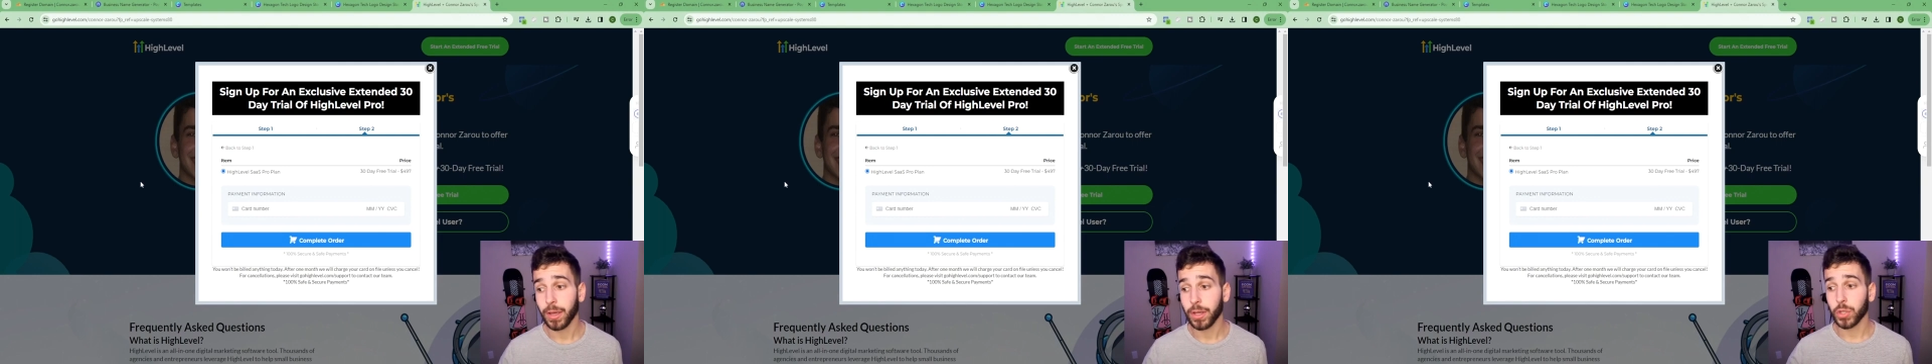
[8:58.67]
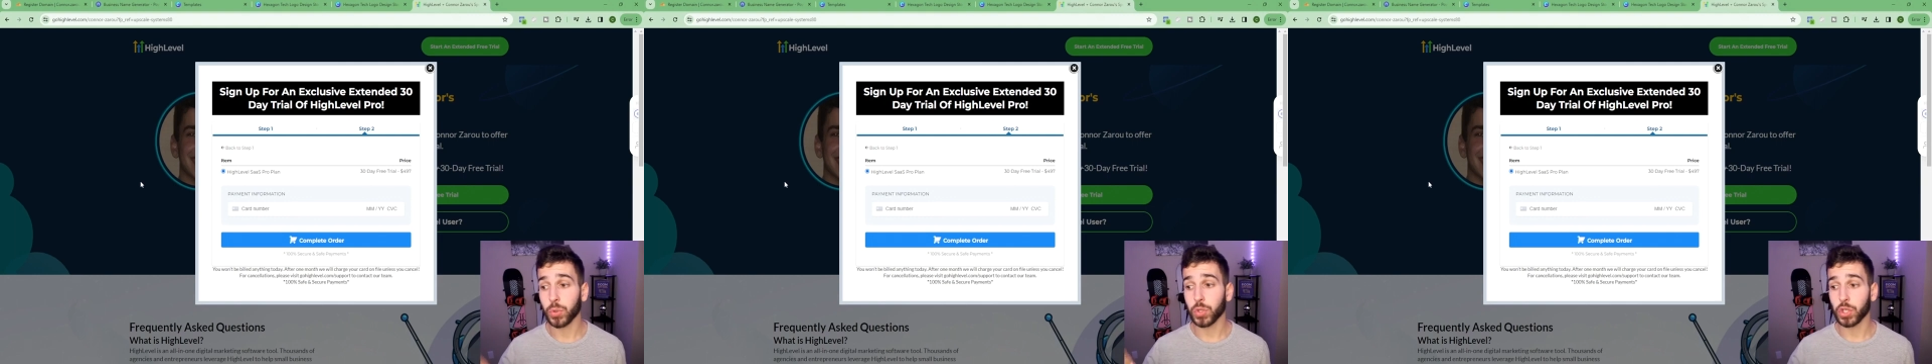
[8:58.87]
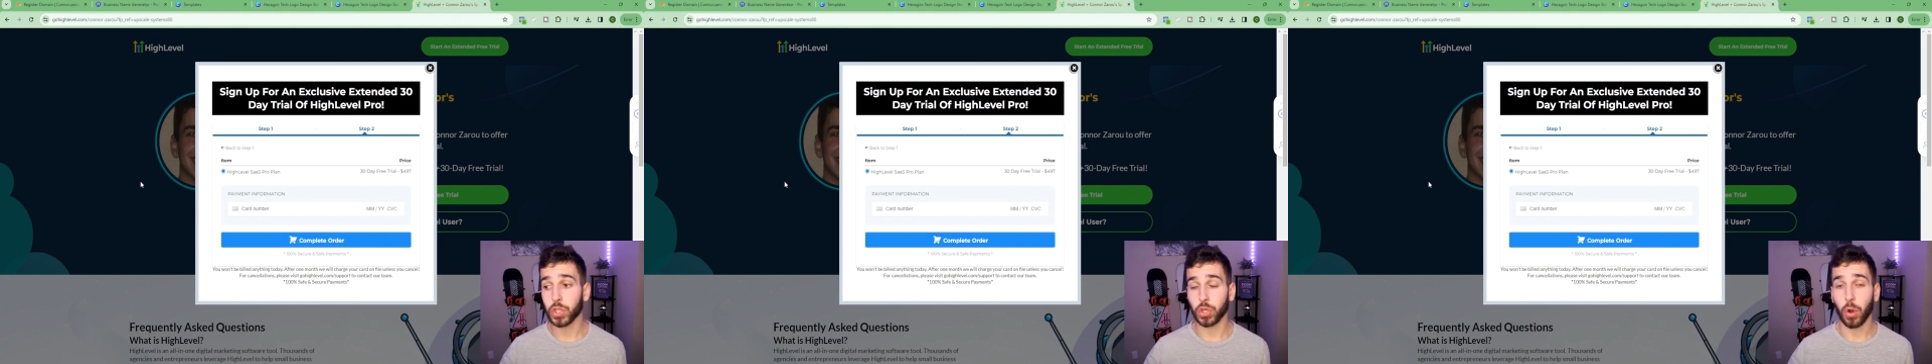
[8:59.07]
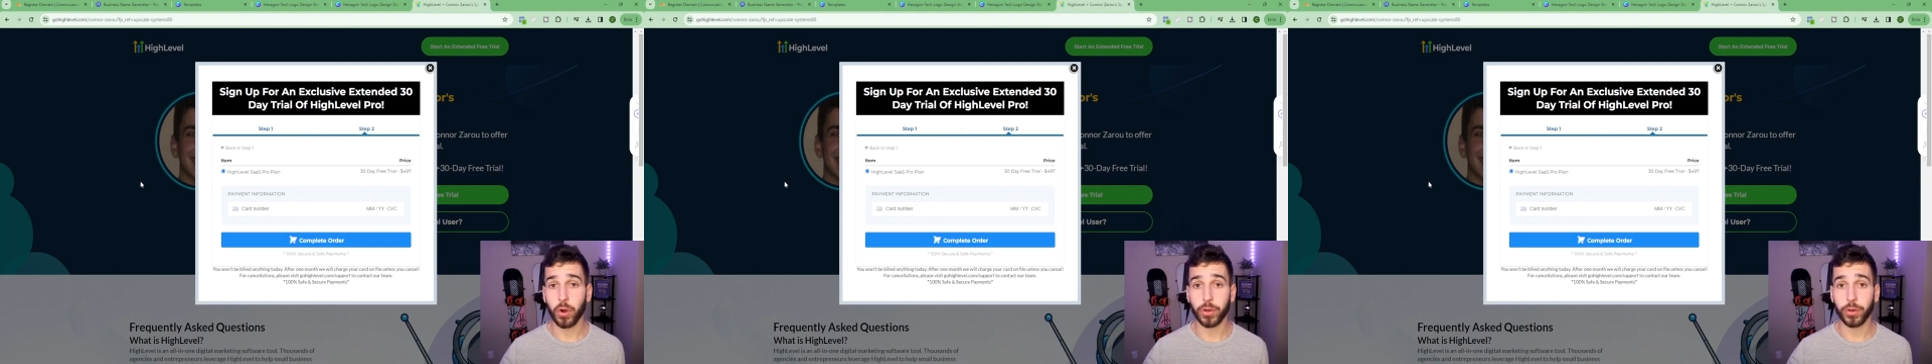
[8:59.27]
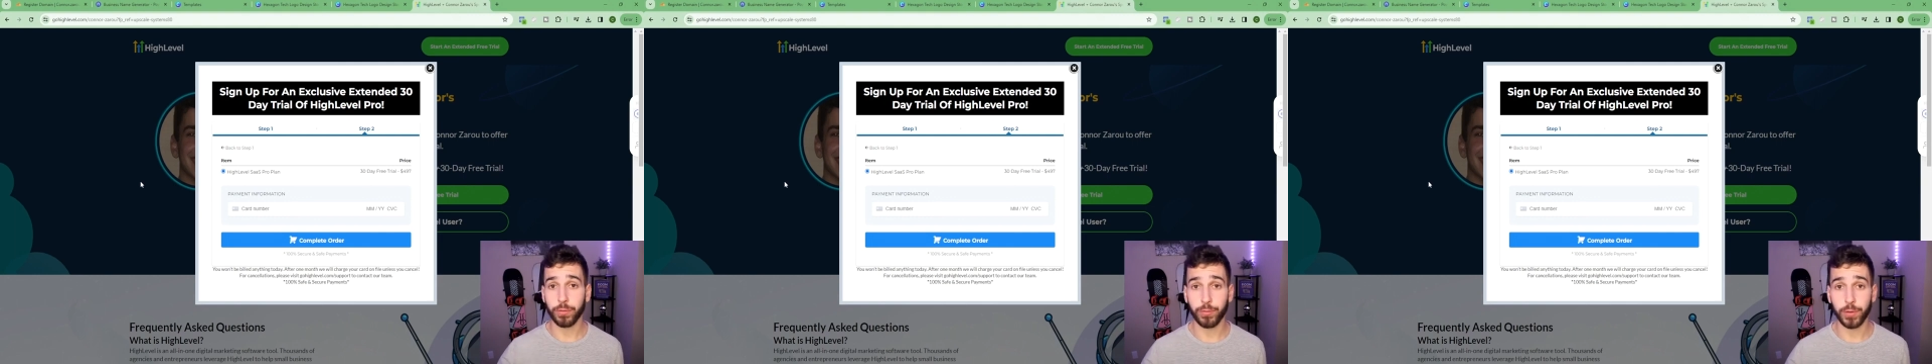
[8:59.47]
to
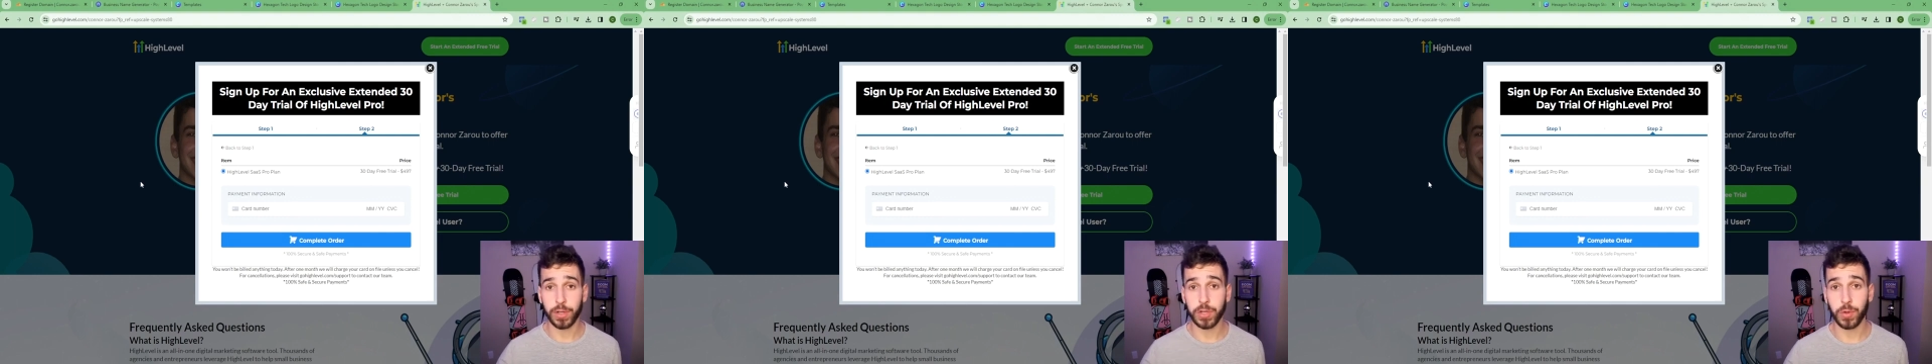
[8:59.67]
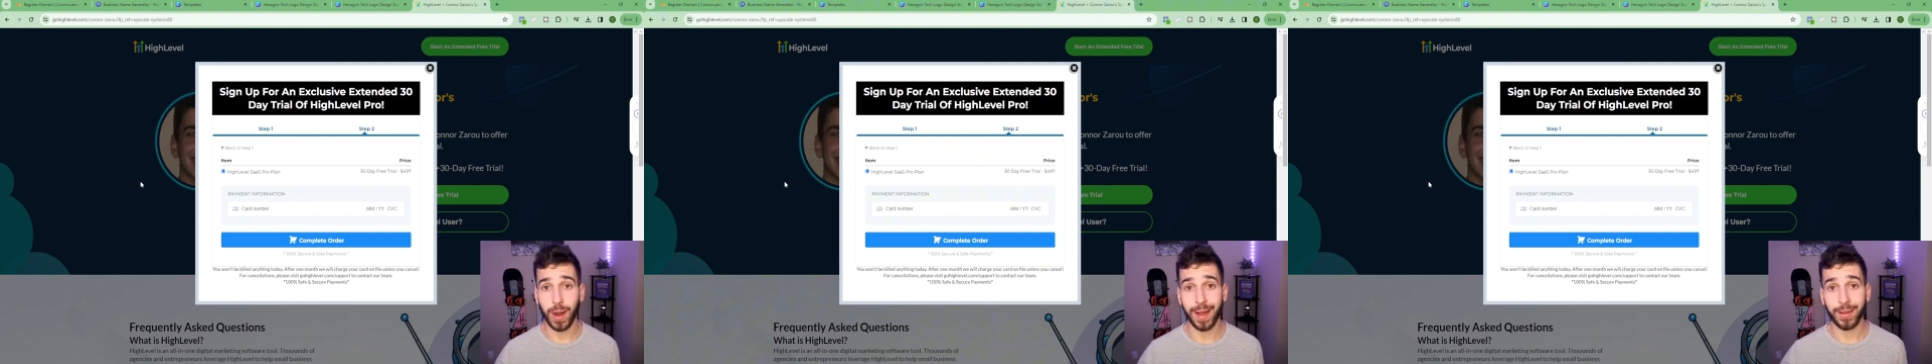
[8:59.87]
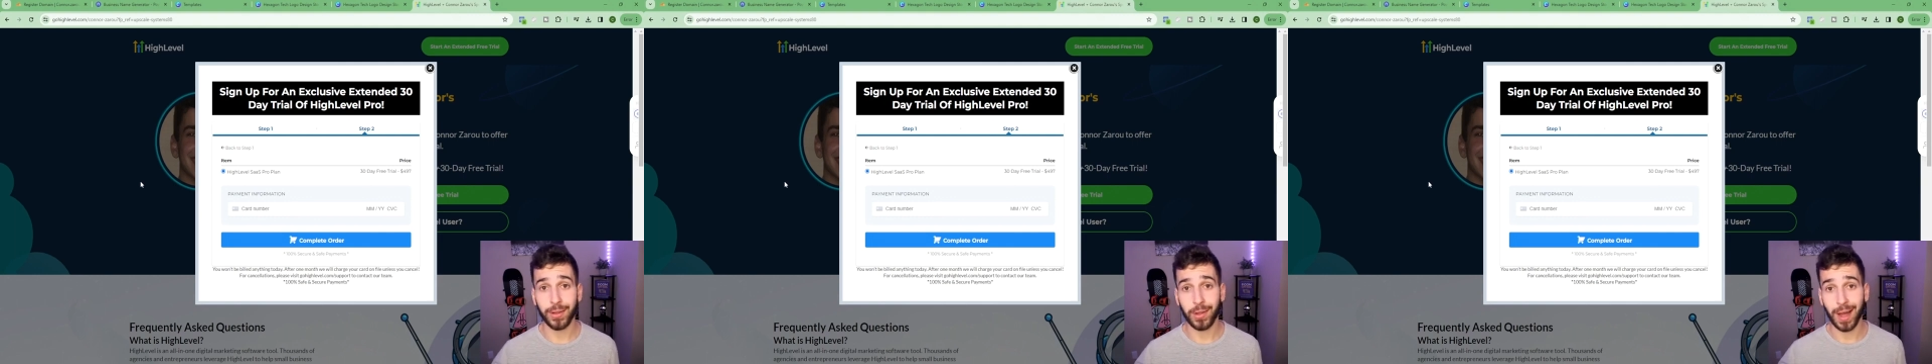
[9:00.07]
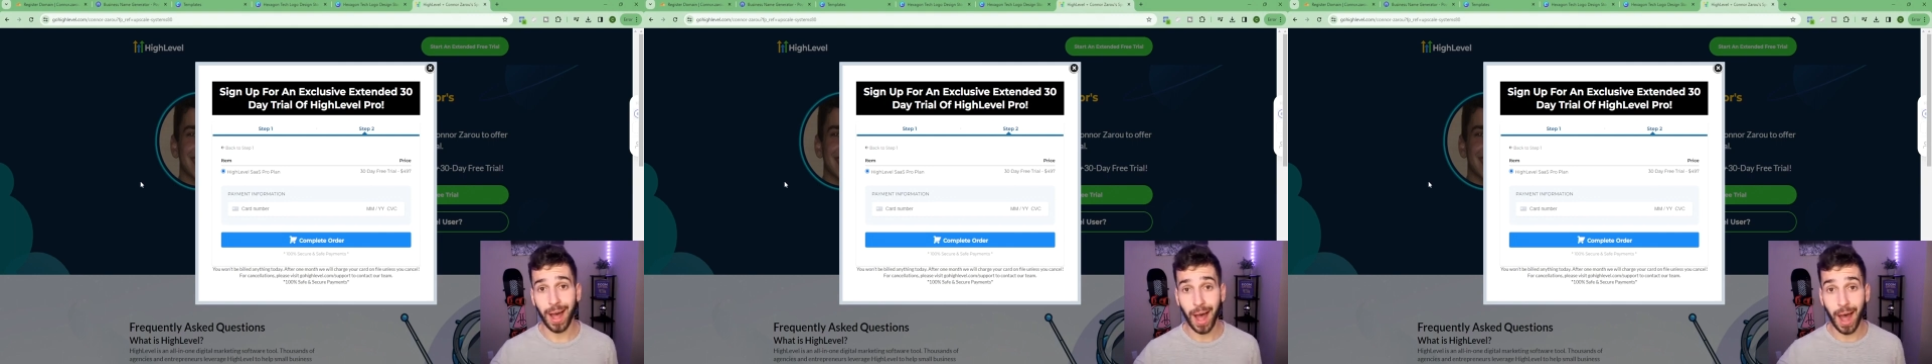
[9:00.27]
start your free trial